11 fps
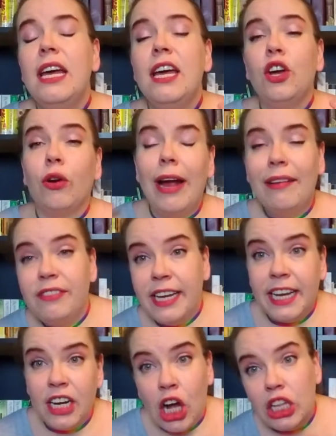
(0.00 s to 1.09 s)
crafting
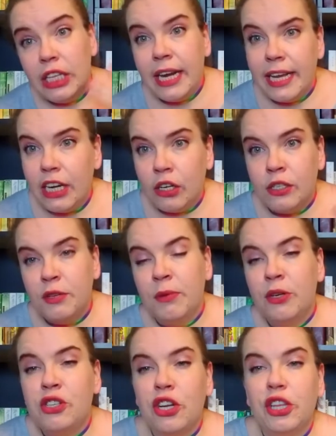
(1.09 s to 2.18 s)
and holiday gears in
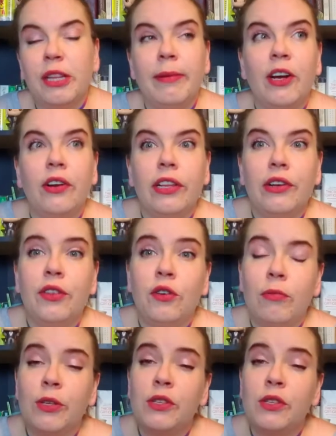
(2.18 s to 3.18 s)
motion a little bit earlier than normal.